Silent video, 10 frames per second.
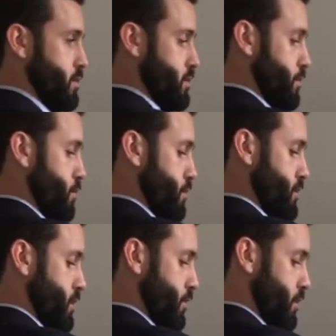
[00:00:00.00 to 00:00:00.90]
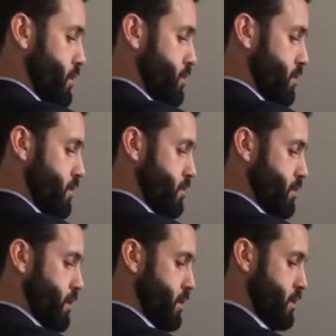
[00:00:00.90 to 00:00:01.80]
so Fabrizio, if we turn this
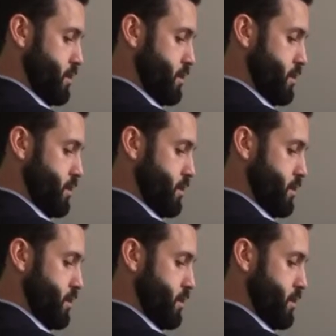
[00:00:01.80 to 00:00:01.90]
way,